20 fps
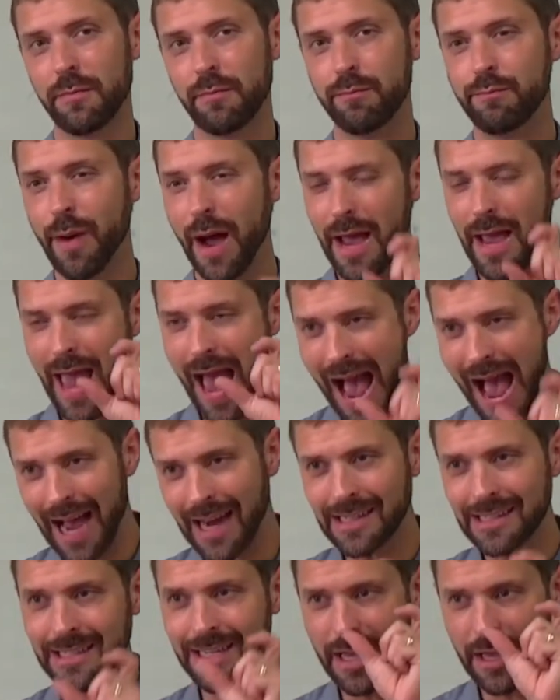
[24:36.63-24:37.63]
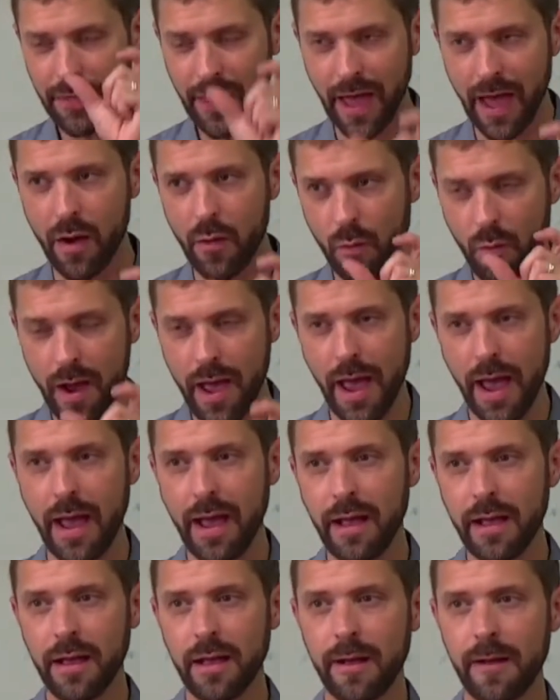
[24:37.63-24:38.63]
By acting that way,
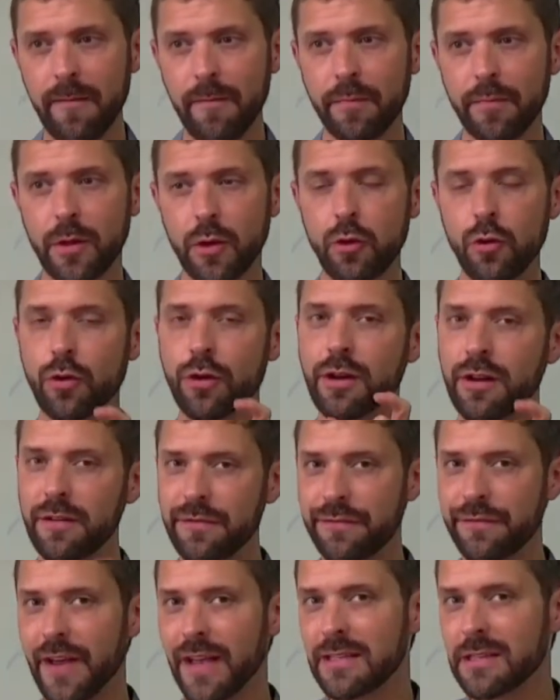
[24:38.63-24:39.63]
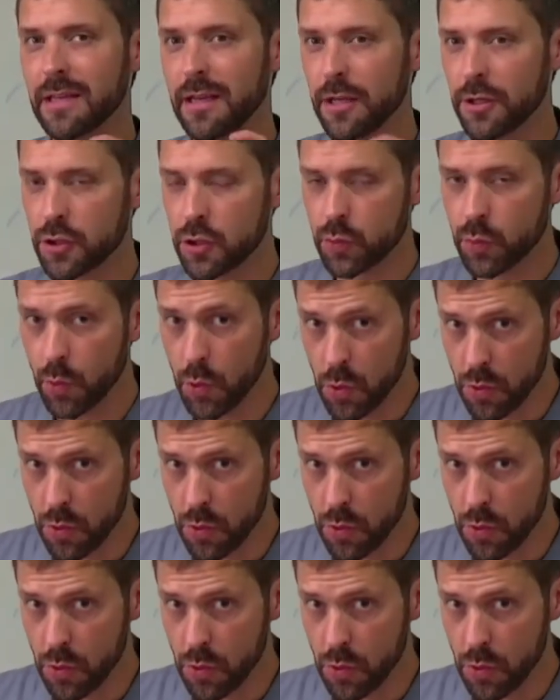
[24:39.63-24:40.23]
you're confessing a truth.